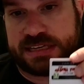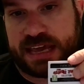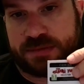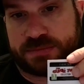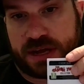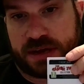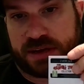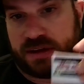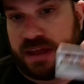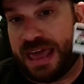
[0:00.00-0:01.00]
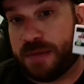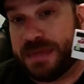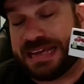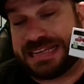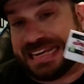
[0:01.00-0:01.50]
games on here, it
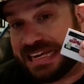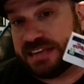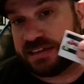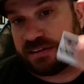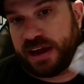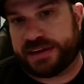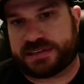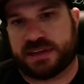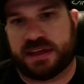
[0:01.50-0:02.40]
makes it easy, right?